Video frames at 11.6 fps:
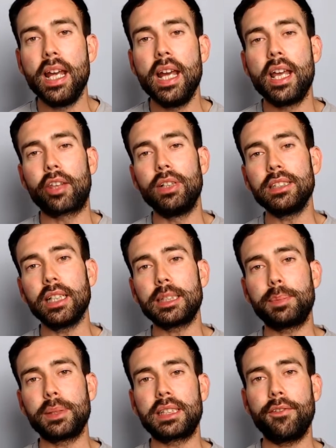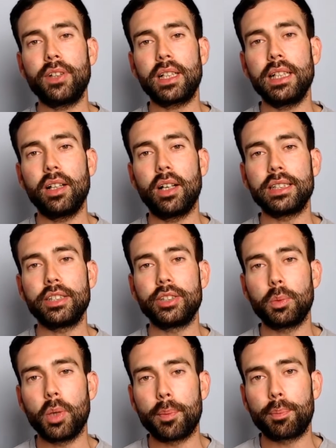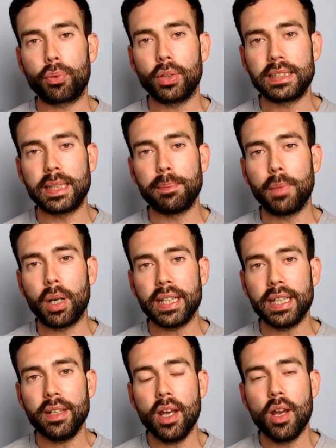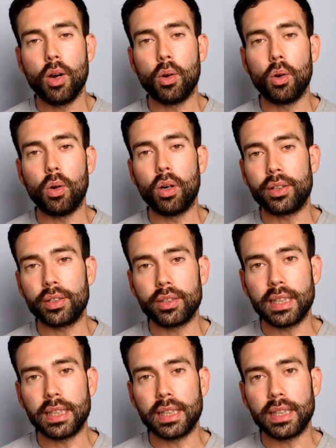The reason I specifically like to use the word printing money or